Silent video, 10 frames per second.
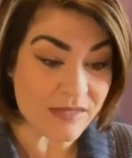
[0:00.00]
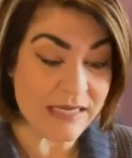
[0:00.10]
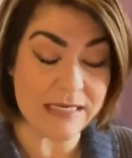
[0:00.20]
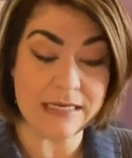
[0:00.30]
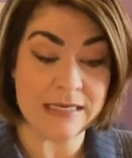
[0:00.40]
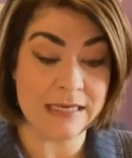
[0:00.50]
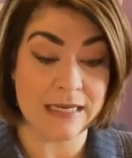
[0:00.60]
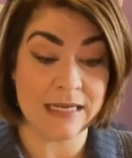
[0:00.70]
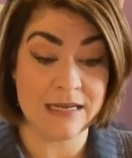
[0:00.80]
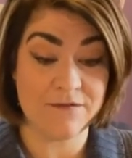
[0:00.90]
He didn't eat
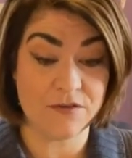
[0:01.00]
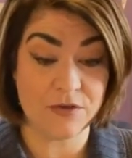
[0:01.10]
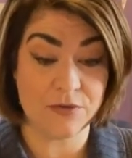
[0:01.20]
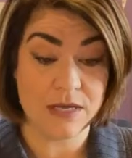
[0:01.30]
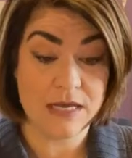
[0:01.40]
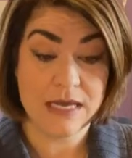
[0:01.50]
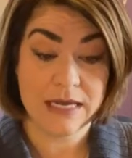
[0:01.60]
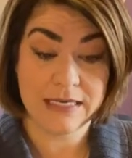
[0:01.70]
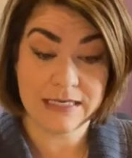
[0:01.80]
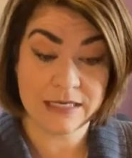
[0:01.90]
any food,
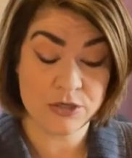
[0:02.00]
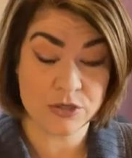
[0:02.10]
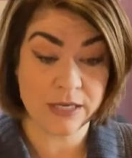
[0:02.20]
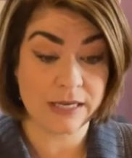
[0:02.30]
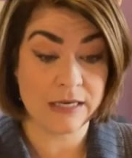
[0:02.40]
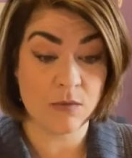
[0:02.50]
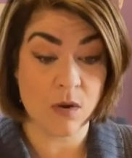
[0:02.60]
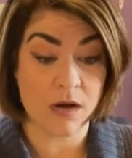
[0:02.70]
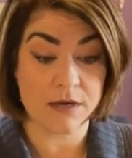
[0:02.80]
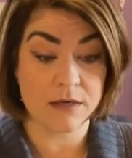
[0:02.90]
he didn't drink any
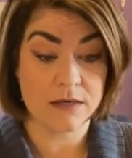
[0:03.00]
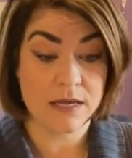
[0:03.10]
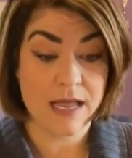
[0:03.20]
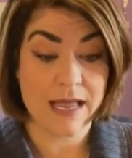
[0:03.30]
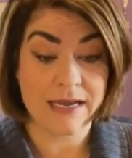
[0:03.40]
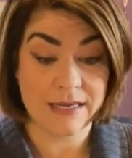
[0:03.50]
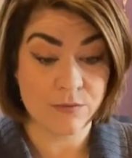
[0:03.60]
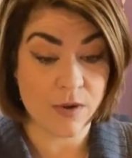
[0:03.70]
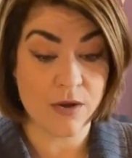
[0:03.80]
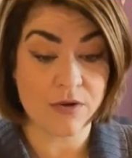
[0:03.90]
water, and he
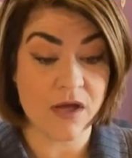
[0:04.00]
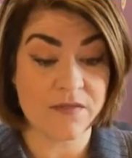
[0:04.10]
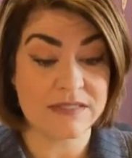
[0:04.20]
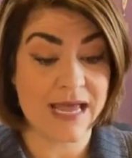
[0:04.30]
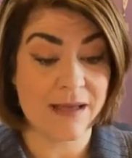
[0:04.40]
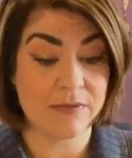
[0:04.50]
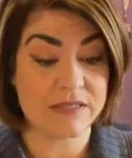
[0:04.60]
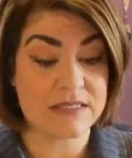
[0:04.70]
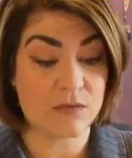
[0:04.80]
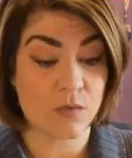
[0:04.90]
wrote on the
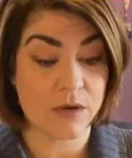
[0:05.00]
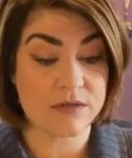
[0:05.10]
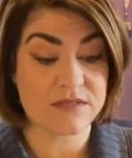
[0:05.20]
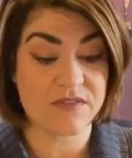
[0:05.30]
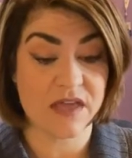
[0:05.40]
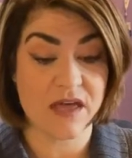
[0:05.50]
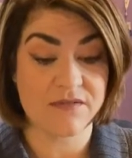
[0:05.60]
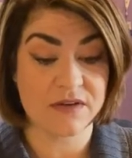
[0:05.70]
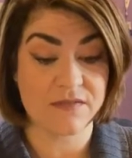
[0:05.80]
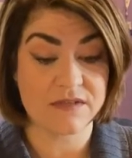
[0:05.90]
tablets the words of the
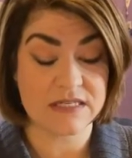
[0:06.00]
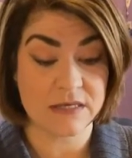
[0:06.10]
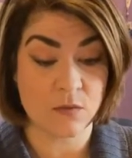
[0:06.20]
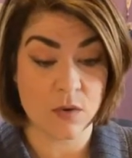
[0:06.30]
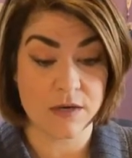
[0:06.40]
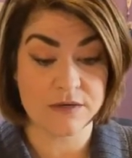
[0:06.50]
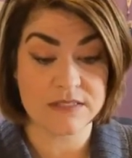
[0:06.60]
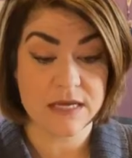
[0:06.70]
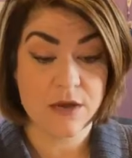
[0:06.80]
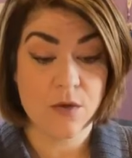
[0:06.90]
covenant, the 10
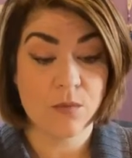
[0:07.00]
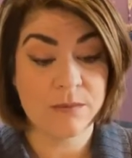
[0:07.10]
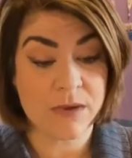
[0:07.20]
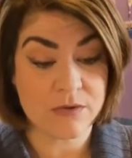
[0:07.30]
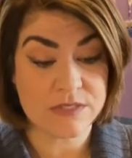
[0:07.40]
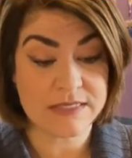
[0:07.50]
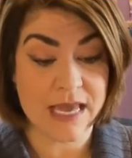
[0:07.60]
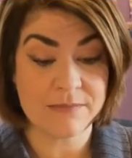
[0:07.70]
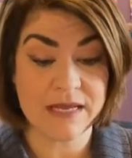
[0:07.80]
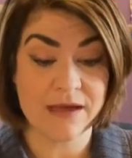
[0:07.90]
words. When Moses
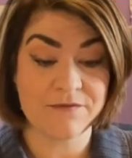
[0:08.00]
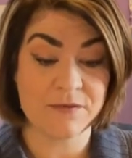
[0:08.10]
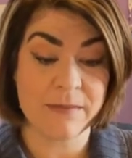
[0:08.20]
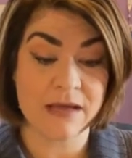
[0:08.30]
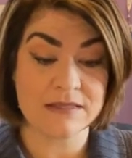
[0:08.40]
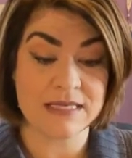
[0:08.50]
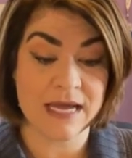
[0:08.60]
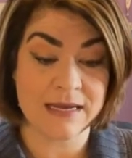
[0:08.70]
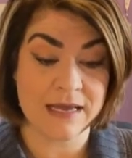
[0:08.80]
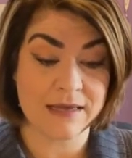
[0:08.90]
came down from Mount
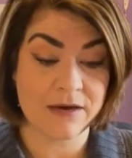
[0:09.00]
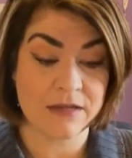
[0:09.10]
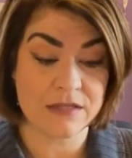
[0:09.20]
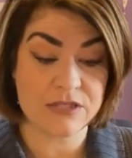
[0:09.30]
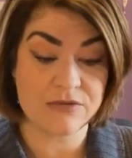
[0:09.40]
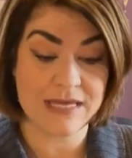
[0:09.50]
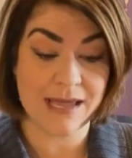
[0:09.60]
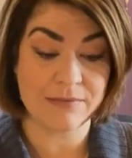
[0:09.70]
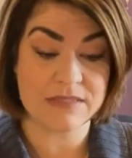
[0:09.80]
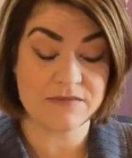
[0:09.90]
Sinai carrying the two
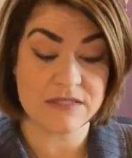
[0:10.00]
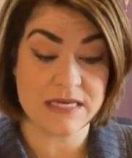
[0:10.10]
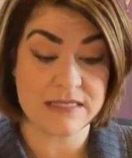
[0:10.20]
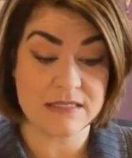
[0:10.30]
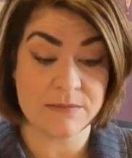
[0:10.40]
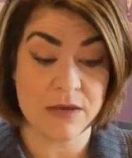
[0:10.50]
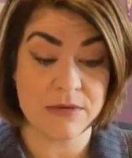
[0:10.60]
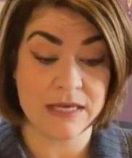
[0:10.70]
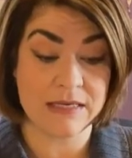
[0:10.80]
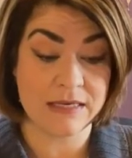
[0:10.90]
tablets of the
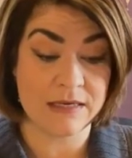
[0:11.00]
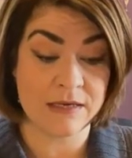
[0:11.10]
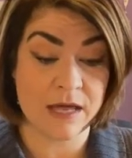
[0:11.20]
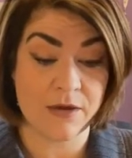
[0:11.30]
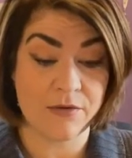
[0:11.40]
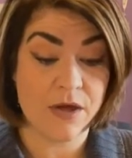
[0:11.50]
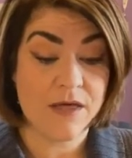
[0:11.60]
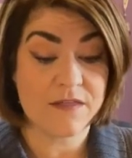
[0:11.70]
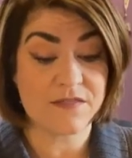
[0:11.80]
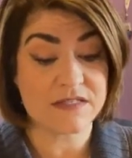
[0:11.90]
testimony, he didn't know
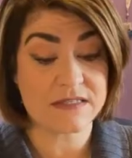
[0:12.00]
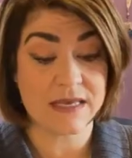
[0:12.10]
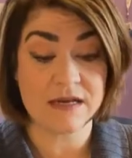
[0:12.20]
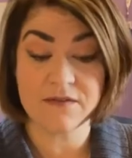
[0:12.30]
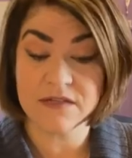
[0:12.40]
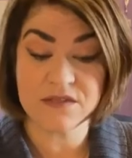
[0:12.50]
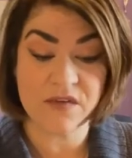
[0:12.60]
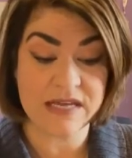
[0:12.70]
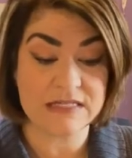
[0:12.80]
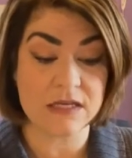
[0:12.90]
that the skin of his
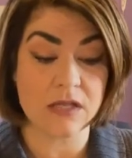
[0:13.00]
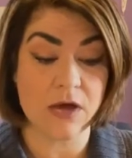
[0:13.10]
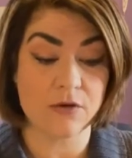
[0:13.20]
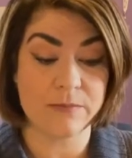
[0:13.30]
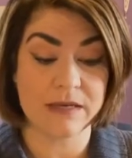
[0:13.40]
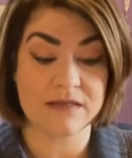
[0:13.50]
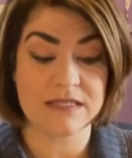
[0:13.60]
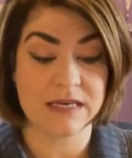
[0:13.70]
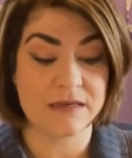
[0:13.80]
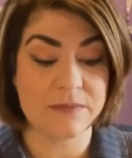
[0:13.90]
face glowed because
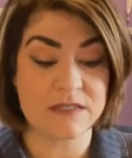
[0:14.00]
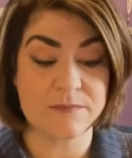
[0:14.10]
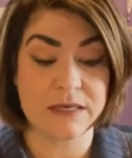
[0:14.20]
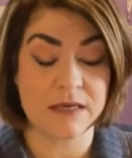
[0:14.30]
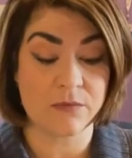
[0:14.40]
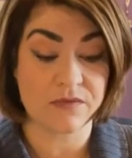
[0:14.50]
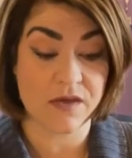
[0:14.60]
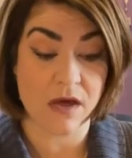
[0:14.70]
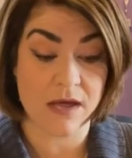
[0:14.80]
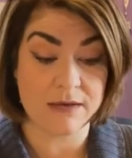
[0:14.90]
he had been speaking with
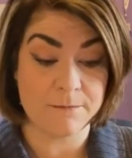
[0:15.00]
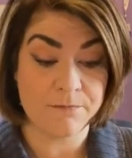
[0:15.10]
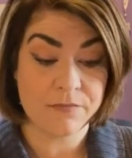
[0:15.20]
God.